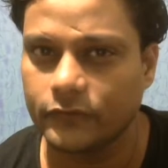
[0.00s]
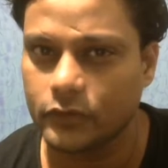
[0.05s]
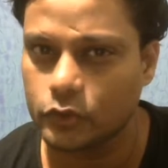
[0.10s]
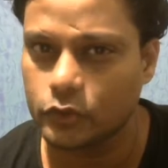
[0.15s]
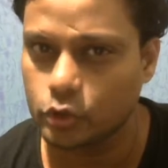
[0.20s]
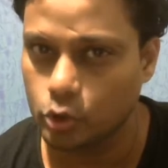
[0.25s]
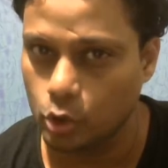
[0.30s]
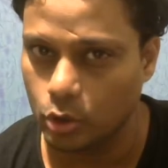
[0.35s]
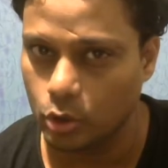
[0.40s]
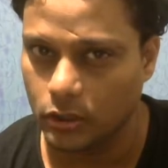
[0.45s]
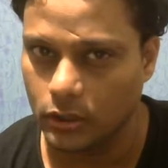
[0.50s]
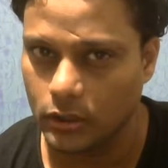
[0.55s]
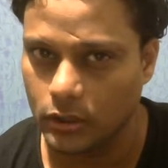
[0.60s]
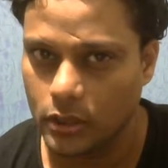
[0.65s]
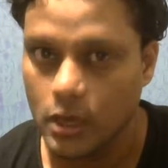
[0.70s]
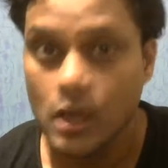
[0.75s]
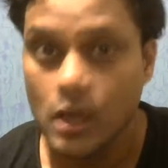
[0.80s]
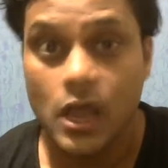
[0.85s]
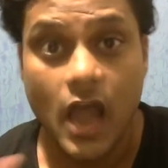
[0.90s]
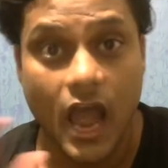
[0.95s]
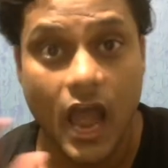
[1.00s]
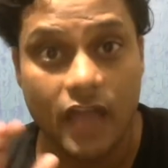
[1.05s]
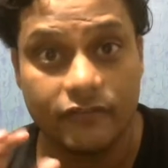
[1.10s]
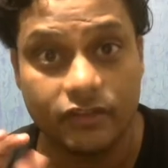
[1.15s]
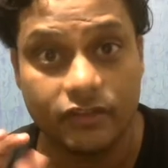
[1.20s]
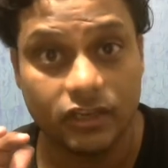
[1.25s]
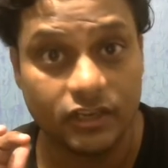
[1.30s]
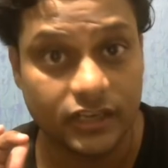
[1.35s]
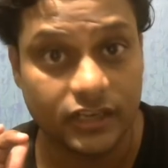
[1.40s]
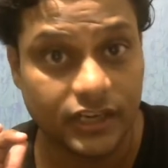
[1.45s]
story. I
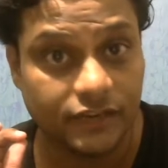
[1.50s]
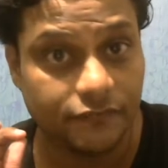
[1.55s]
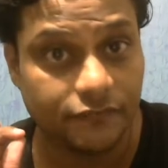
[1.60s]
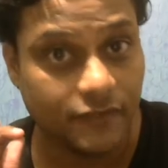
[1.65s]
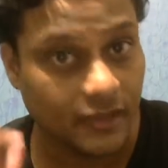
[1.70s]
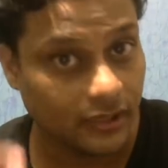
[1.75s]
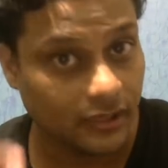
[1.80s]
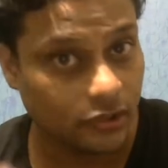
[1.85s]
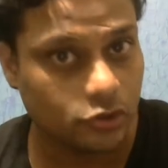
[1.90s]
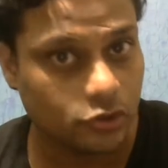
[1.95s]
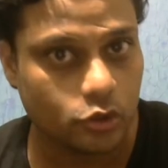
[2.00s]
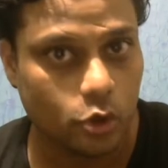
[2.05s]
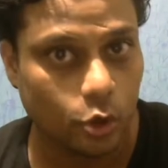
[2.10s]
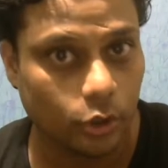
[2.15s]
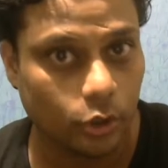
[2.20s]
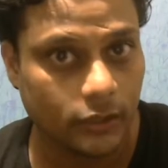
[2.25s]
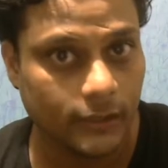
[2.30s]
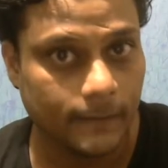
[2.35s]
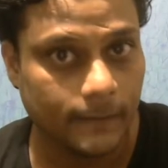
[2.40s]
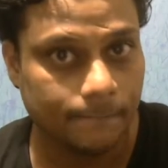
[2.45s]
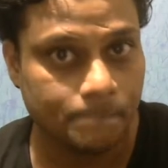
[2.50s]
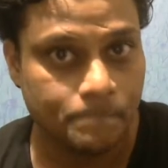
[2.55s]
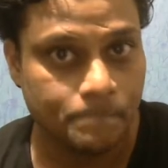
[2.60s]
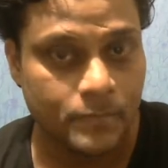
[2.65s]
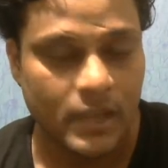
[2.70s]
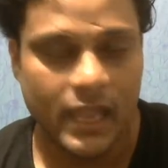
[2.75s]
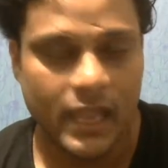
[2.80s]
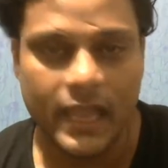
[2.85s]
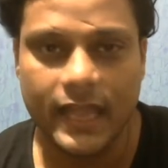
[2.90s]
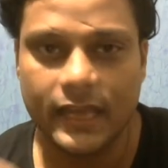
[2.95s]
will read very slowly,
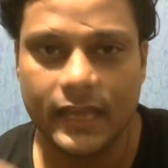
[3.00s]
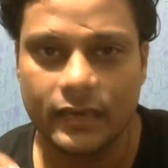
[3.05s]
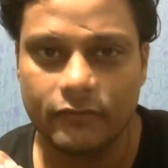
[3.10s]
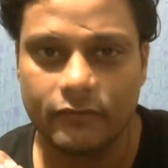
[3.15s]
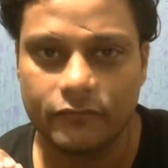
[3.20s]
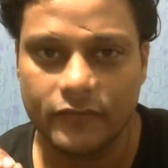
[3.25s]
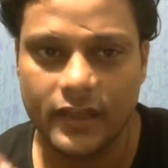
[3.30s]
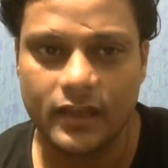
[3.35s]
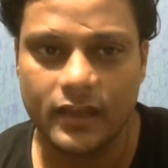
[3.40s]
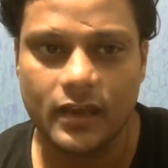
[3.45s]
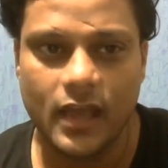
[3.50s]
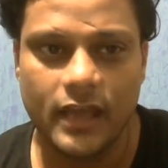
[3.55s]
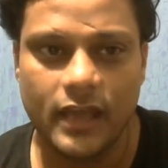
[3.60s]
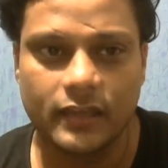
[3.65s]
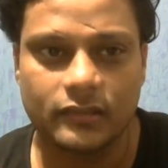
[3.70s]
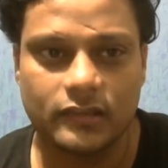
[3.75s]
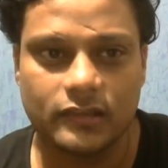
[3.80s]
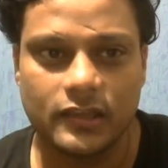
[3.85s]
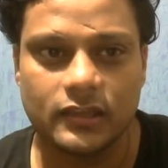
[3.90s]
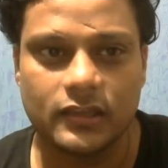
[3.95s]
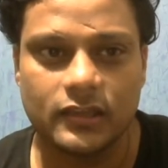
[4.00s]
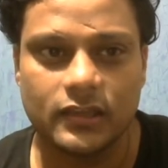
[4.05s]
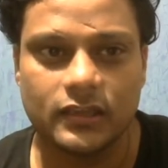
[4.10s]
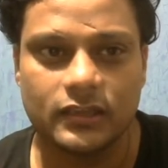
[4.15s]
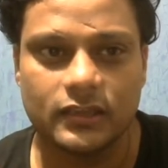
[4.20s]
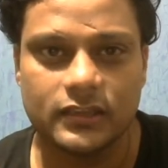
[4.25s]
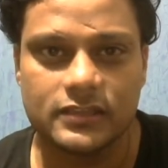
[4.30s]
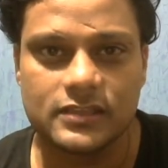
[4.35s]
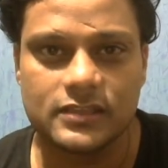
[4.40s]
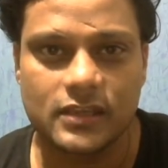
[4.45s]
and when I think that
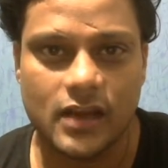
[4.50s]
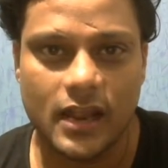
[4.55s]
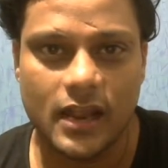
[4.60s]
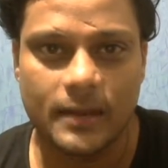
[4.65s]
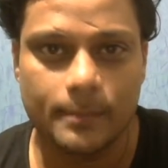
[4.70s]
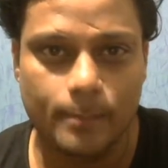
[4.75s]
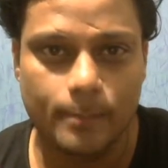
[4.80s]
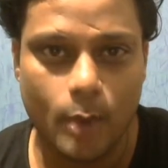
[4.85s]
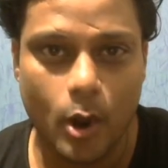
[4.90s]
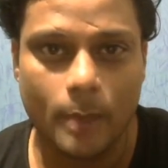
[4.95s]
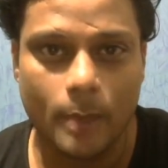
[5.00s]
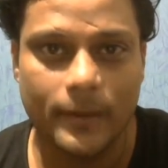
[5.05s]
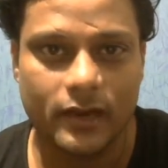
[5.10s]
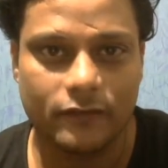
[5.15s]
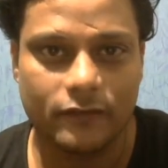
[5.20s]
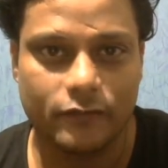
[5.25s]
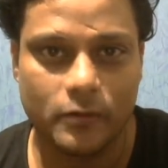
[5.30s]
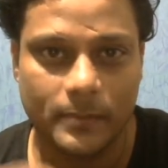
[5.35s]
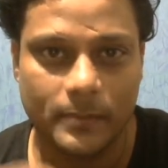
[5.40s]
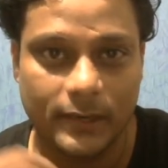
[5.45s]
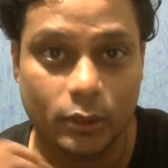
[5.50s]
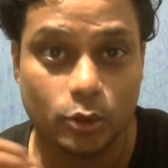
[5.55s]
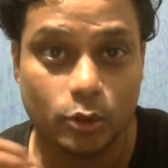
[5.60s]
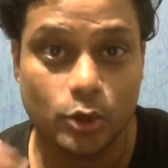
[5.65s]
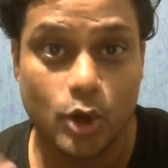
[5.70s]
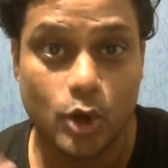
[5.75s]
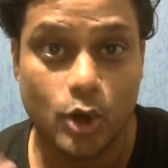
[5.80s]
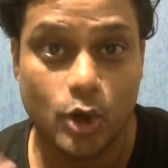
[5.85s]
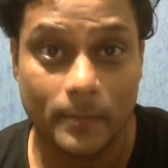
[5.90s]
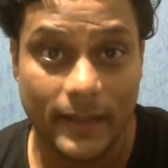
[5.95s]
it is the right moment for me to
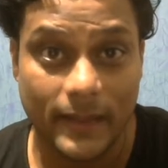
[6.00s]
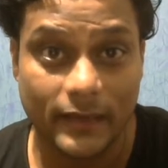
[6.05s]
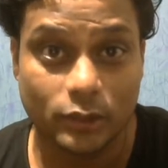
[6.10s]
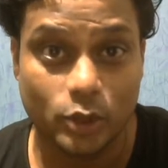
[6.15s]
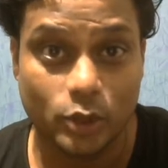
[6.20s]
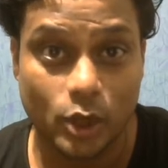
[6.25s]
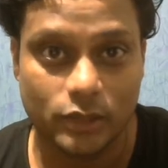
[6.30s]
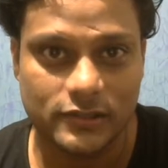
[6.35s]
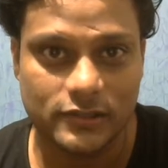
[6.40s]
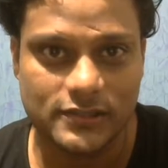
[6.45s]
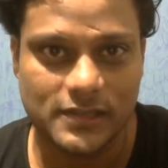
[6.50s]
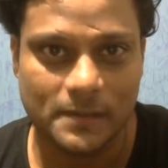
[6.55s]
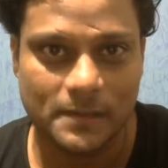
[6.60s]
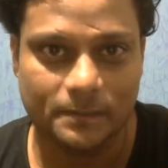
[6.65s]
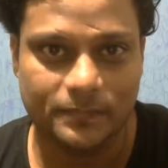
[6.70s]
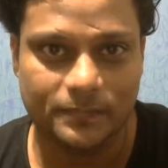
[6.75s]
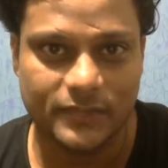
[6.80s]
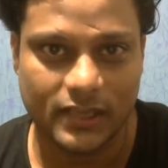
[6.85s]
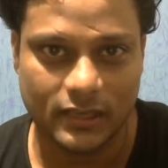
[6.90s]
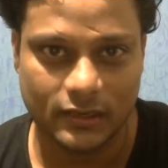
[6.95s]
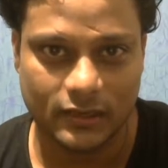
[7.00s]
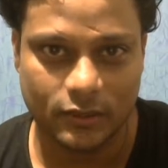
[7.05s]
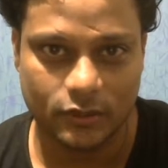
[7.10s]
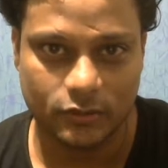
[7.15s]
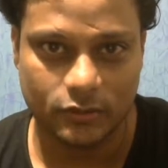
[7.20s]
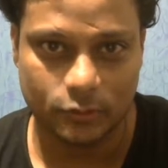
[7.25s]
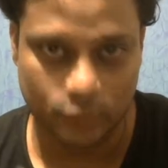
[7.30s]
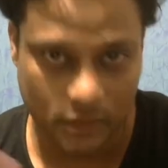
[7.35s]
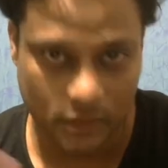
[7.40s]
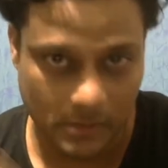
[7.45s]
comment on something,
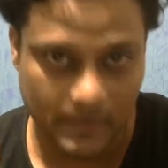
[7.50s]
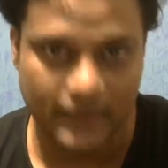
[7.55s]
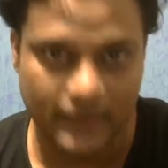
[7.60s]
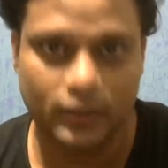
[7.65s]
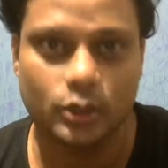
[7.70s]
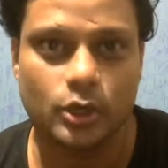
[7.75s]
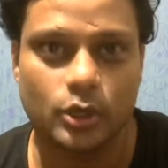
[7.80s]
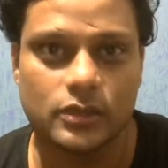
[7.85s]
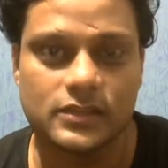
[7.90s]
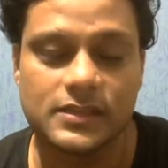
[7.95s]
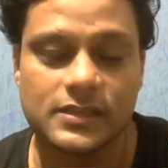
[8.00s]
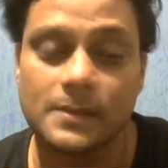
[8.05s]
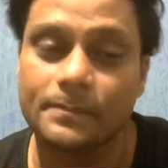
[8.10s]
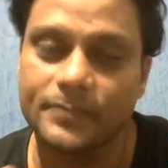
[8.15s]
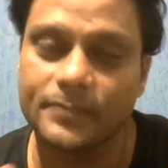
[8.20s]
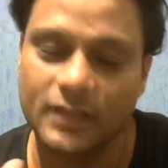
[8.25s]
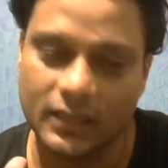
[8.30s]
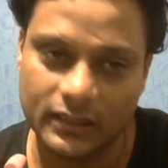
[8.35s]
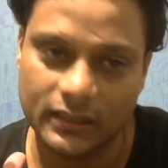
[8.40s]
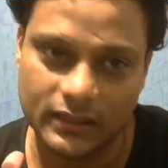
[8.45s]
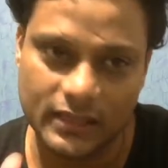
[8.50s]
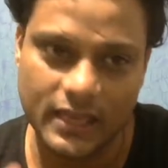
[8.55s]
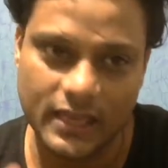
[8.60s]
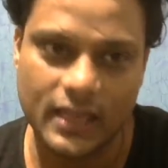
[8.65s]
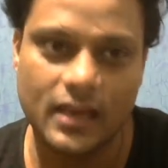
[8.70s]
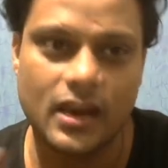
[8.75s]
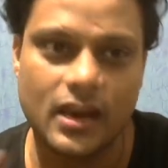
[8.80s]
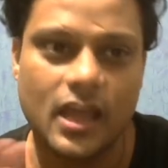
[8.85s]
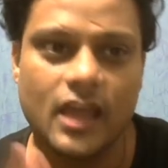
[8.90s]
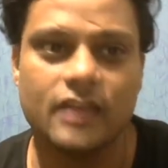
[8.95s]

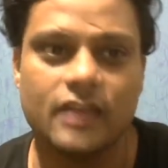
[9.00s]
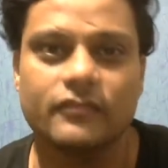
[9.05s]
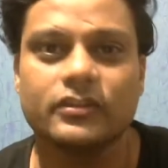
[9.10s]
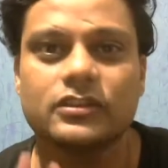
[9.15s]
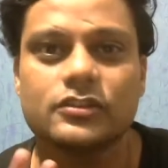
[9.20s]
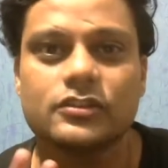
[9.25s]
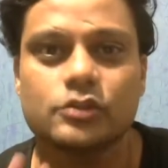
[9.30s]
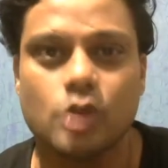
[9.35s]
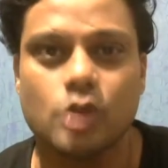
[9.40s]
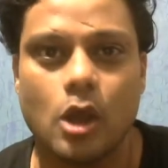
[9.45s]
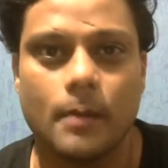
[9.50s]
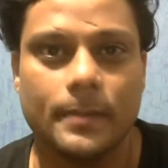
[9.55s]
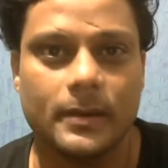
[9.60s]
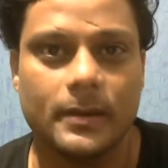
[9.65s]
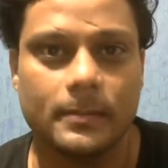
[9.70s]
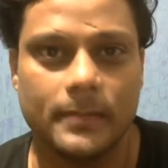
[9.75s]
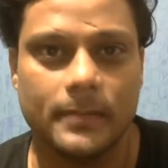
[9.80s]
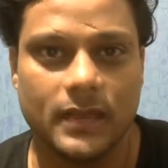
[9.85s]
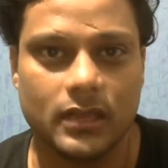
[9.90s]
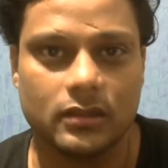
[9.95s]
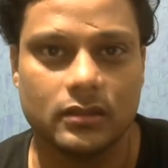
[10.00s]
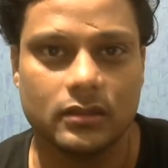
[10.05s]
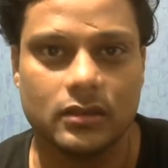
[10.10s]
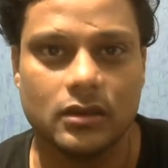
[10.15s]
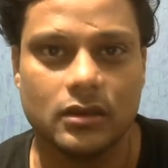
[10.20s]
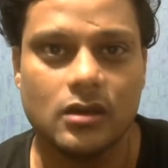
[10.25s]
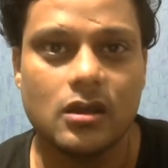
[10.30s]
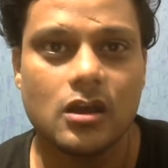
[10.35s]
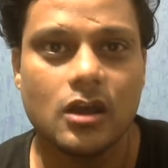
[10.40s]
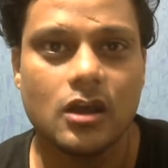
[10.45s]
then I will stop and make
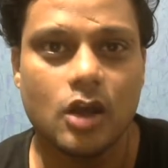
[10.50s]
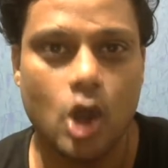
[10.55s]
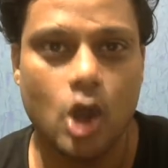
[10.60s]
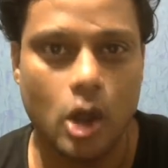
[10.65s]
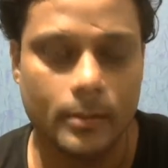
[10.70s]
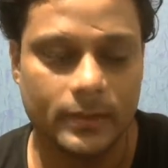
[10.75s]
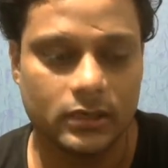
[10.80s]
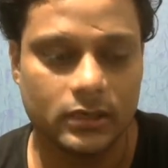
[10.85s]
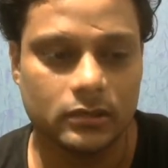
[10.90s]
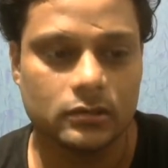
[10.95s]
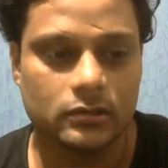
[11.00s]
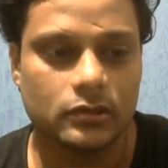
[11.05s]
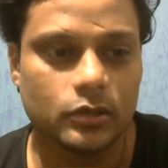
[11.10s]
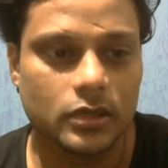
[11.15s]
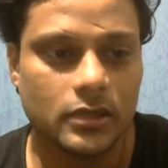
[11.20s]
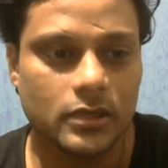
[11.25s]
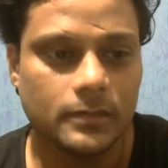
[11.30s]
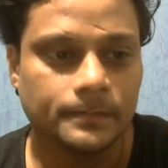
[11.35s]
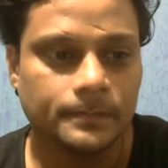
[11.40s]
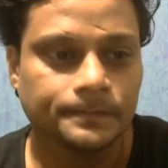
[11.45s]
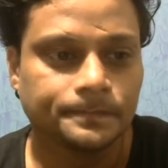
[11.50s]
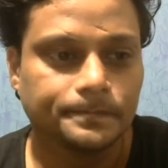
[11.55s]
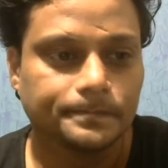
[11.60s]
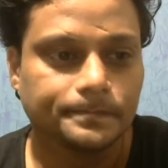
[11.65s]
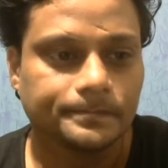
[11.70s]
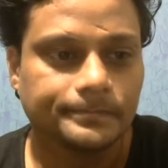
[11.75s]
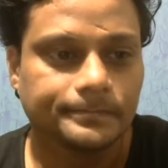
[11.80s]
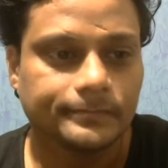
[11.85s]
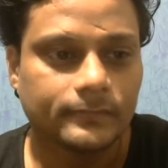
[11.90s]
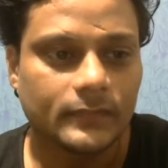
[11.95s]
the comment. Okay.
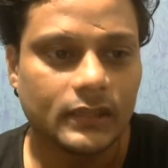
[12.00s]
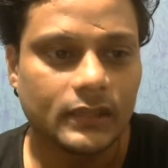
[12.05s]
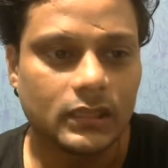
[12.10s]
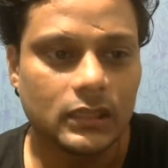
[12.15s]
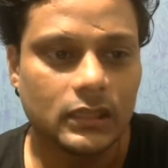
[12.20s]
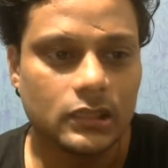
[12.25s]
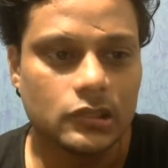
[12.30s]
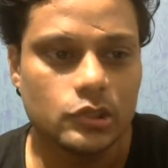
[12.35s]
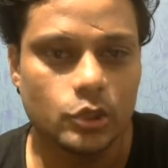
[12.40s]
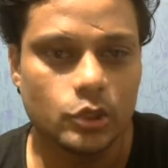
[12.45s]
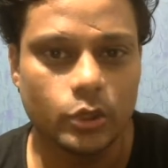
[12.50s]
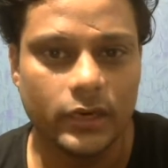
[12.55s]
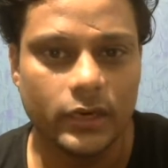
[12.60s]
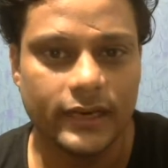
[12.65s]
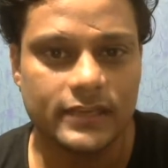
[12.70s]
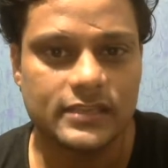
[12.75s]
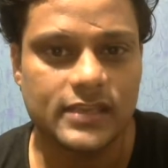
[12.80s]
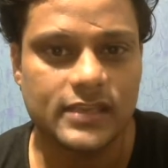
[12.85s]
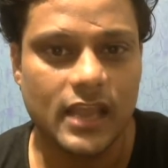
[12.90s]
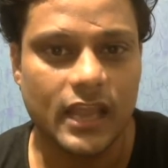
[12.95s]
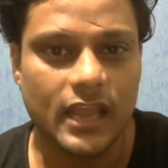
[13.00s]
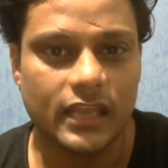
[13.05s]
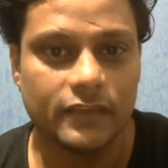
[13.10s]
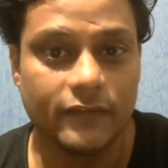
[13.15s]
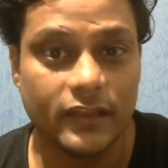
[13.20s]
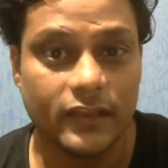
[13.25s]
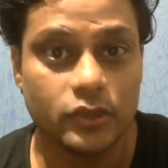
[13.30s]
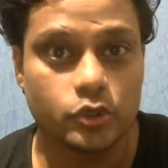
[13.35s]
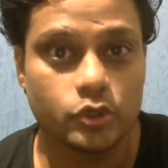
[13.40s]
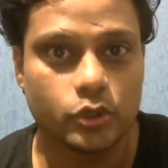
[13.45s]
So let's
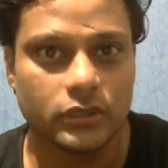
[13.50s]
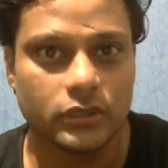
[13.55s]
eventually